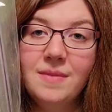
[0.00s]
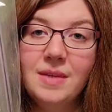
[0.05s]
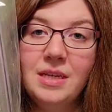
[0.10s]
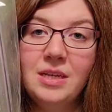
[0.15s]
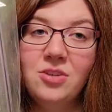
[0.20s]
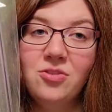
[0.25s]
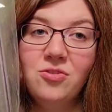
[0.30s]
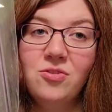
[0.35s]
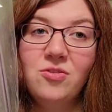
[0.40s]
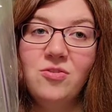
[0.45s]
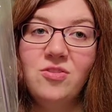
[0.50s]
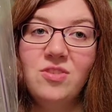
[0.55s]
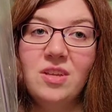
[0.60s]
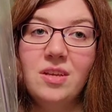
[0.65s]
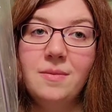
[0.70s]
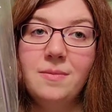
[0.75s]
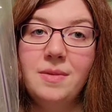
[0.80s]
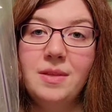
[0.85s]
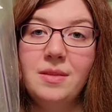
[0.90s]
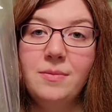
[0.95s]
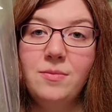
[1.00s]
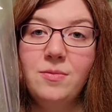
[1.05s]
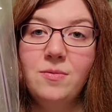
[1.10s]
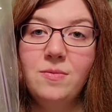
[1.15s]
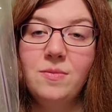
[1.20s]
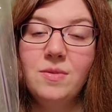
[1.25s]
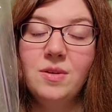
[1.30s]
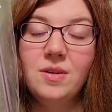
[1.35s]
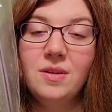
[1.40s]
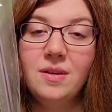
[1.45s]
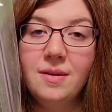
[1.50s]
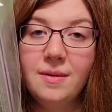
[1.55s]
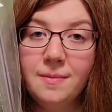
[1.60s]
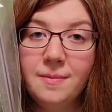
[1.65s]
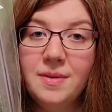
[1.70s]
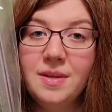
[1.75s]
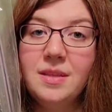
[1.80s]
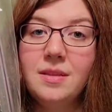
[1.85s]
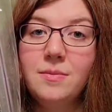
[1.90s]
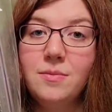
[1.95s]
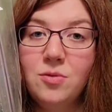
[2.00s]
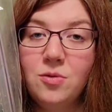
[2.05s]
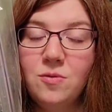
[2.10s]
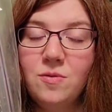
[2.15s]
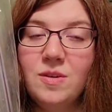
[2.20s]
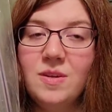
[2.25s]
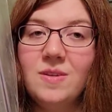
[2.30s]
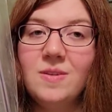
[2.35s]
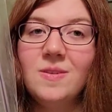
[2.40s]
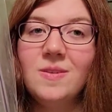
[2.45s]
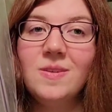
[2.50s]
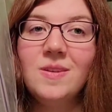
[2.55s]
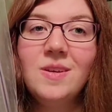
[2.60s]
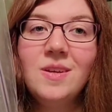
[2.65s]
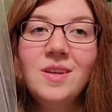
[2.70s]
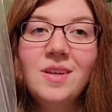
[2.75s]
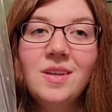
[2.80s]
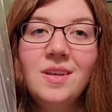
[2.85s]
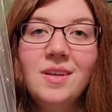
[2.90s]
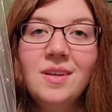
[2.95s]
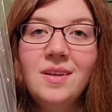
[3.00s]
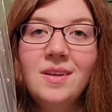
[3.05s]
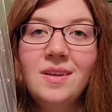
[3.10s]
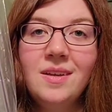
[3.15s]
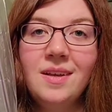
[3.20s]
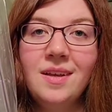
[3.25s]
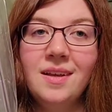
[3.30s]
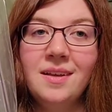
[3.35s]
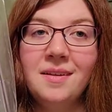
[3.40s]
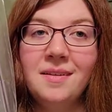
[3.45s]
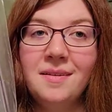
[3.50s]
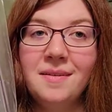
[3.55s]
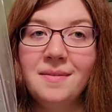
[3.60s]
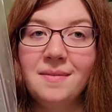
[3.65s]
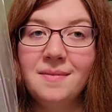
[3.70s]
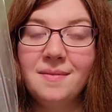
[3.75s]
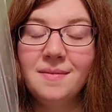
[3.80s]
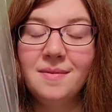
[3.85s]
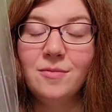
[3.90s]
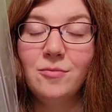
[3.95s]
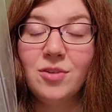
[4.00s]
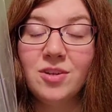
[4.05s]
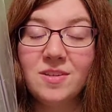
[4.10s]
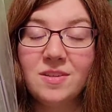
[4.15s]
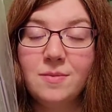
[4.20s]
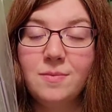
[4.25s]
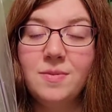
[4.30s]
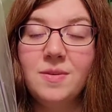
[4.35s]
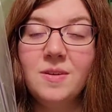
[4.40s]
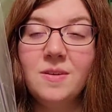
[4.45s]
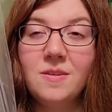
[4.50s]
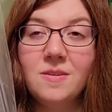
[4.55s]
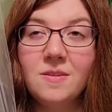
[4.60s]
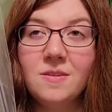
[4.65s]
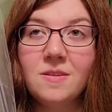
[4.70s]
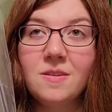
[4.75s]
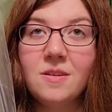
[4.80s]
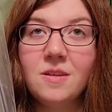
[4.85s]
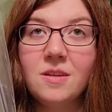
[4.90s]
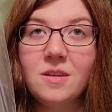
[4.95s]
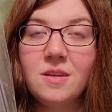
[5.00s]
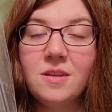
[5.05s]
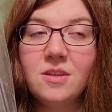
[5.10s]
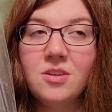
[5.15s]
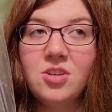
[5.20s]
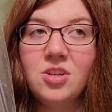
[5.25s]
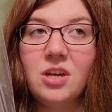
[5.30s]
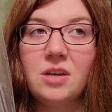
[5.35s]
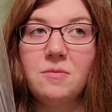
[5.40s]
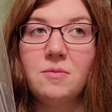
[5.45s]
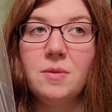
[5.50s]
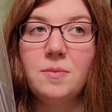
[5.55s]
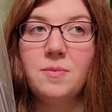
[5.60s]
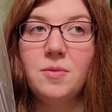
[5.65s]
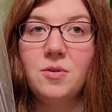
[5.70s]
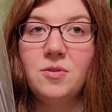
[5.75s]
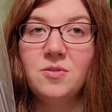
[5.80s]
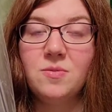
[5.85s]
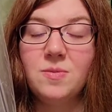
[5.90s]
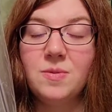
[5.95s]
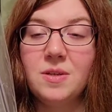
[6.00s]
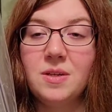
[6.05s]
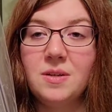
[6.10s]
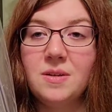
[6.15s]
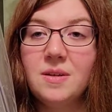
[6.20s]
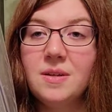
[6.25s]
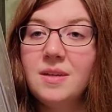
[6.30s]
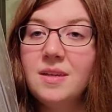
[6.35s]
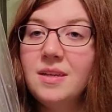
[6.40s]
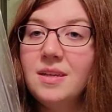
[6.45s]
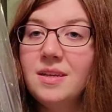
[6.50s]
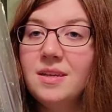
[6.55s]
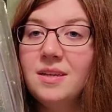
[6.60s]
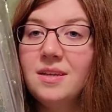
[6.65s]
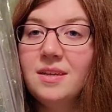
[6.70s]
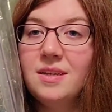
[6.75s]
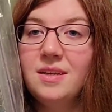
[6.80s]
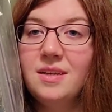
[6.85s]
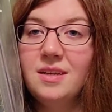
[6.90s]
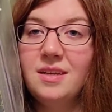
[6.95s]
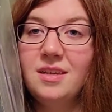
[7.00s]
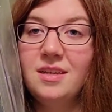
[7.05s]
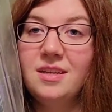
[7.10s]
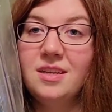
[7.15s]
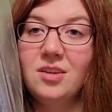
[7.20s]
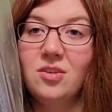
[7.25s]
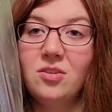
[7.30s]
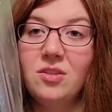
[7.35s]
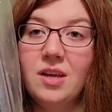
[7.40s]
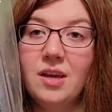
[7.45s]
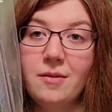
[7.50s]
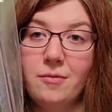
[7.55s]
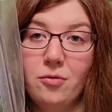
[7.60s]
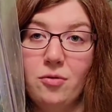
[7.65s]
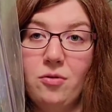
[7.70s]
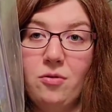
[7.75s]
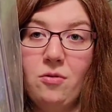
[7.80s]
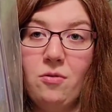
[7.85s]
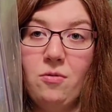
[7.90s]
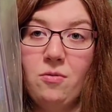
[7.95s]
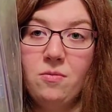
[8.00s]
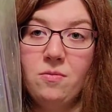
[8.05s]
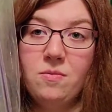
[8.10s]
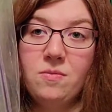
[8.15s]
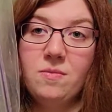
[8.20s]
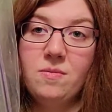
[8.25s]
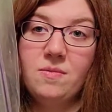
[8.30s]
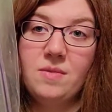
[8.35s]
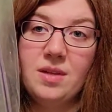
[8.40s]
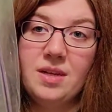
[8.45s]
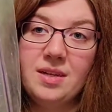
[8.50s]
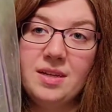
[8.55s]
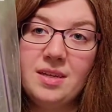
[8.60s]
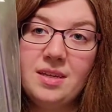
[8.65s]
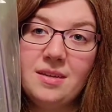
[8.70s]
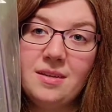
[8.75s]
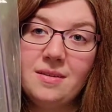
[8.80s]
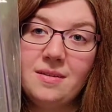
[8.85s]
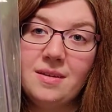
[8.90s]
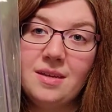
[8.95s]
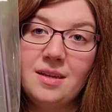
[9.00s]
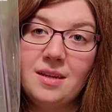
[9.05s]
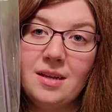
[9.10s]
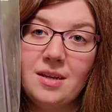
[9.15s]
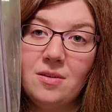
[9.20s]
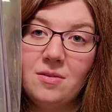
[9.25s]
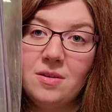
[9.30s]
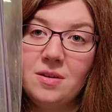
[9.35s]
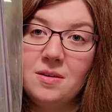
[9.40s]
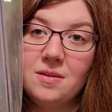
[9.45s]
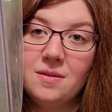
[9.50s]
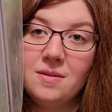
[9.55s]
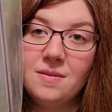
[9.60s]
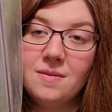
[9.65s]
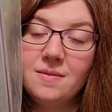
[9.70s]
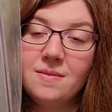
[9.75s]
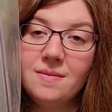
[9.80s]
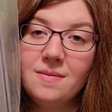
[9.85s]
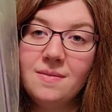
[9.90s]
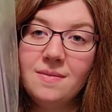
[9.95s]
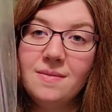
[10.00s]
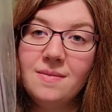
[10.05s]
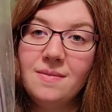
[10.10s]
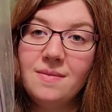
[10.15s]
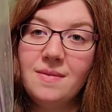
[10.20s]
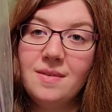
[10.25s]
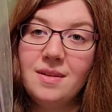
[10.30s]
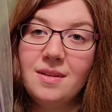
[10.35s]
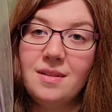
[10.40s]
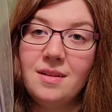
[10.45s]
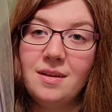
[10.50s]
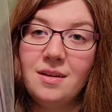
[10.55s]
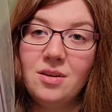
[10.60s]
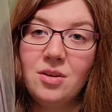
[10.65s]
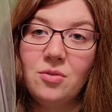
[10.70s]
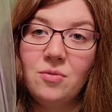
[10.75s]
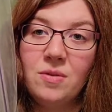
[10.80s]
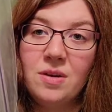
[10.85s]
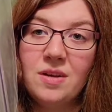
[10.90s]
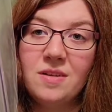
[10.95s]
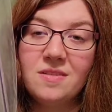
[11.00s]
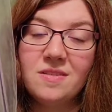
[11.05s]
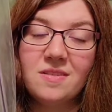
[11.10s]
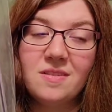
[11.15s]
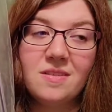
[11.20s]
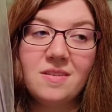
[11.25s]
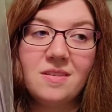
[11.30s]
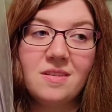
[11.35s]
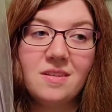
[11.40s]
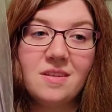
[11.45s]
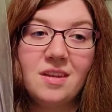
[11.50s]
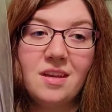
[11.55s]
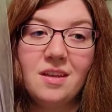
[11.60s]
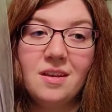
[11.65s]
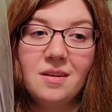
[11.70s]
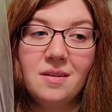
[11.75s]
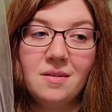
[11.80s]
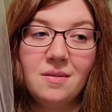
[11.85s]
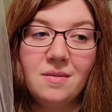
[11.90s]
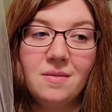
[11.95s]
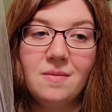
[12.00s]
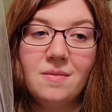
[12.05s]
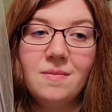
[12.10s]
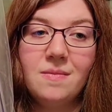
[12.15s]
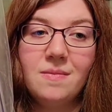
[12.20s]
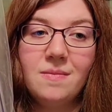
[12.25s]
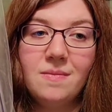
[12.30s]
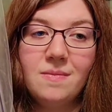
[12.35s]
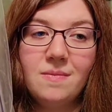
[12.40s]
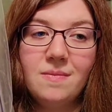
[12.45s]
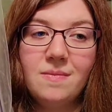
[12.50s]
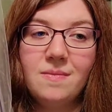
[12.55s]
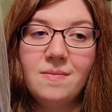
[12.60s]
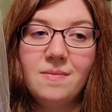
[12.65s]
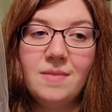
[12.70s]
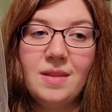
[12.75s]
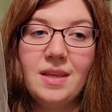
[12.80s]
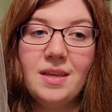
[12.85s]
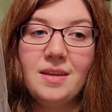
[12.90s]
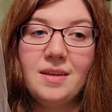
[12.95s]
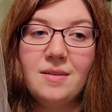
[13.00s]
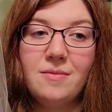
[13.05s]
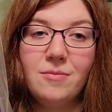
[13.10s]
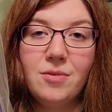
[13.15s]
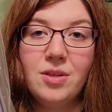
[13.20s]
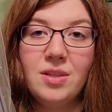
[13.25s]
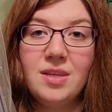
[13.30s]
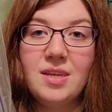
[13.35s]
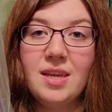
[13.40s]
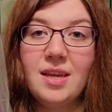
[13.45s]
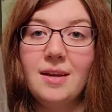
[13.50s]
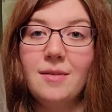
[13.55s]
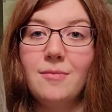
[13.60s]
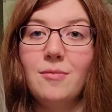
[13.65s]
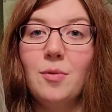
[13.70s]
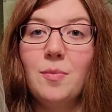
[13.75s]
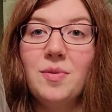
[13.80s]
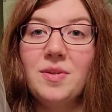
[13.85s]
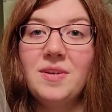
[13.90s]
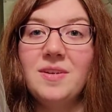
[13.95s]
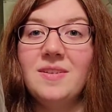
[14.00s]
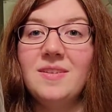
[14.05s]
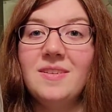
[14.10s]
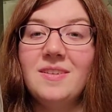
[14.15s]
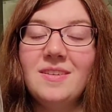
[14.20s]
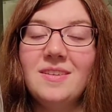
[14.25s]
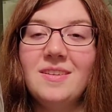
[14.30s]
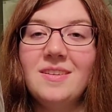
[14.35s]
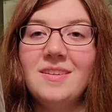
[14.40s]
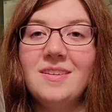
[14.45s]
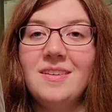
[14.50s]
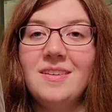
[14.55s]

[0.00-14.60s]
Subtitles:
introduced him in the movies. And rest in peace, Chadwick Boseman. He killed that role. Like, he nailed it. Like, no one else can. They really can't replace